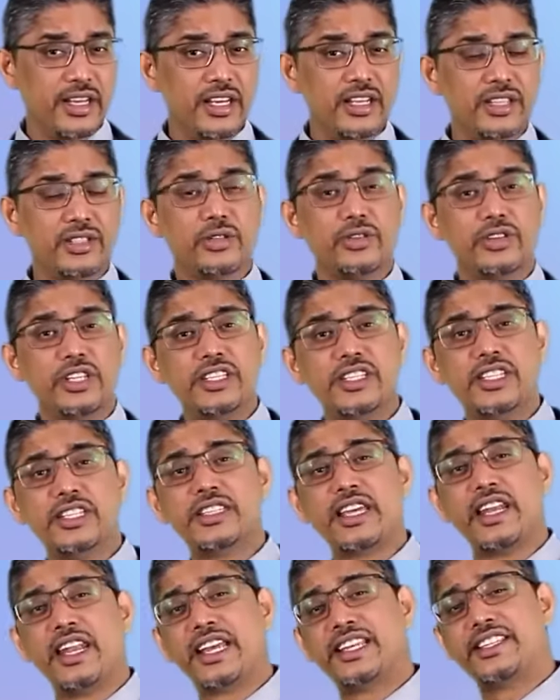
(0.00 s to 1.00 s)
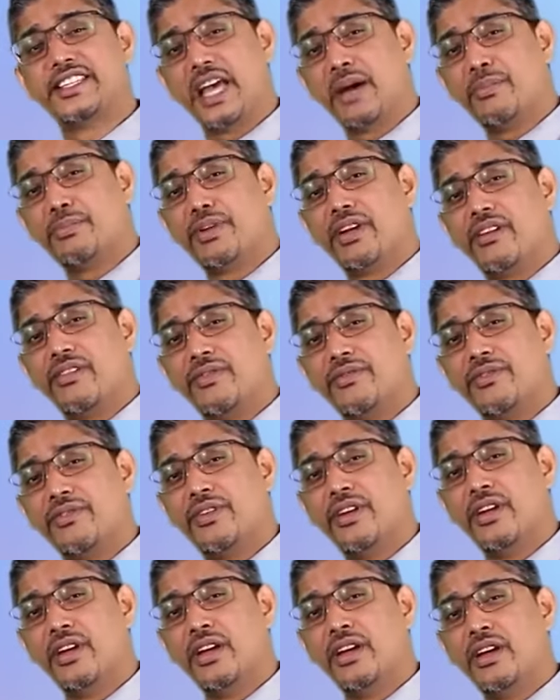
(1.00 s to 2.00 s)
So this is an example of
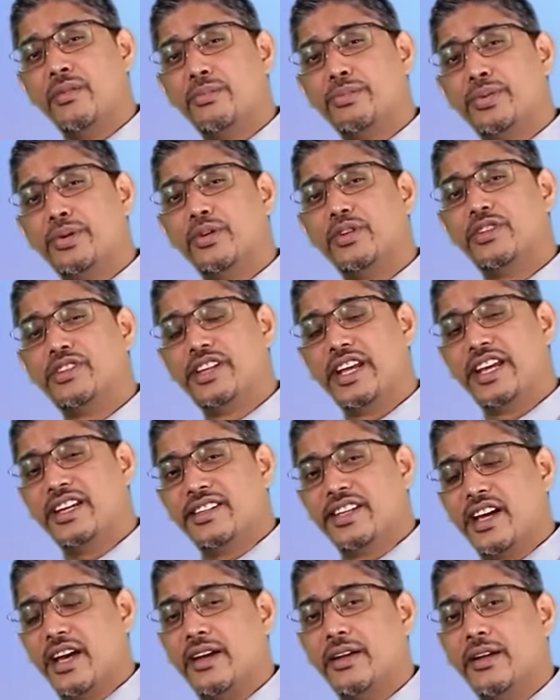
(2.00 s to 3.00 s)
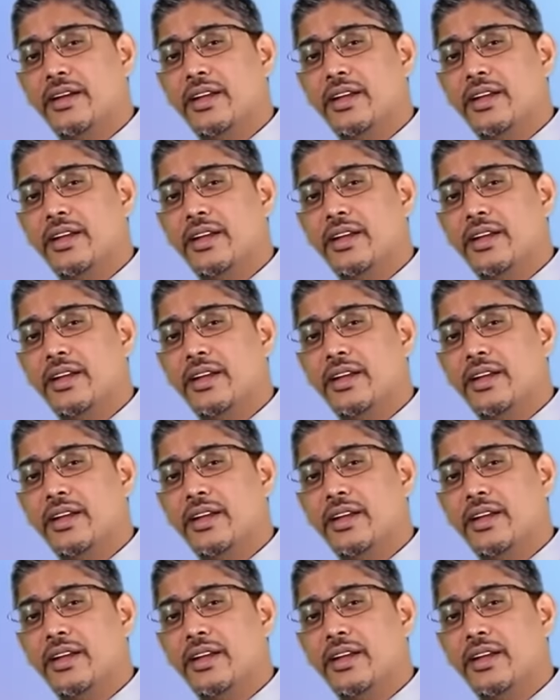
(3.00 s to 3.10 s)
pooled data.